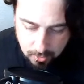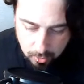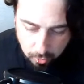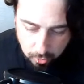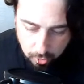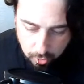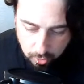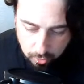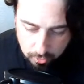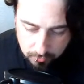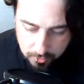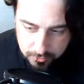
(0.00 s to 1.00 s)
all,
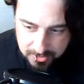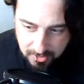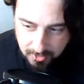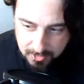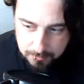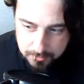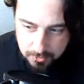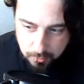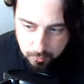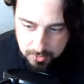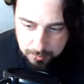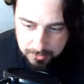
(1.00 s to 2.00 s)
all of those times,
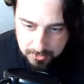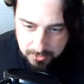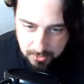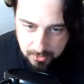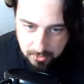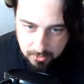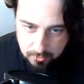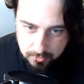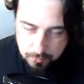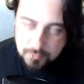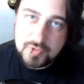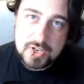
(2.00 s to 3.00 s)
we'd be
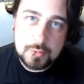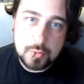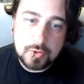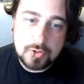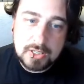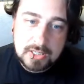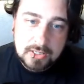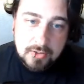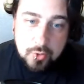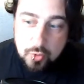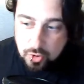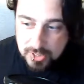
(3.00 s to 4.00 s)
faced with
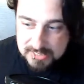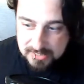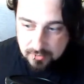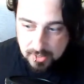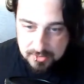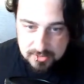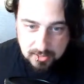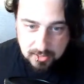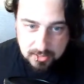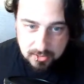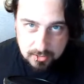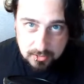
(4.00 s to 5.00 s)
crazy threats
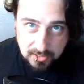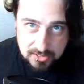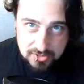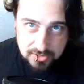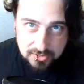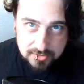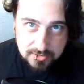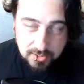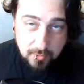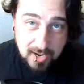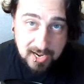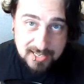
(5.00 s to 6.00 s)
like glaciers, you
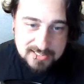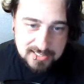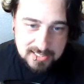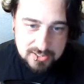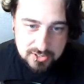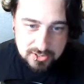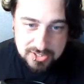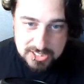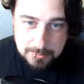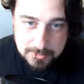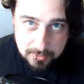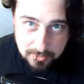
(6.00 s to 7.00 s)
know, ice ages,
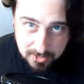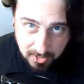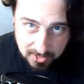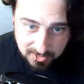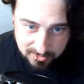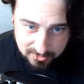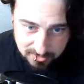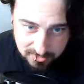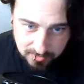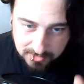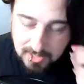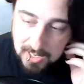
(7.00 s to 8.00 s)
saber-toothed tigers, and
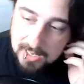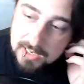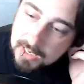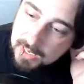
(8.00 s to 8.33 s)
stuff like that.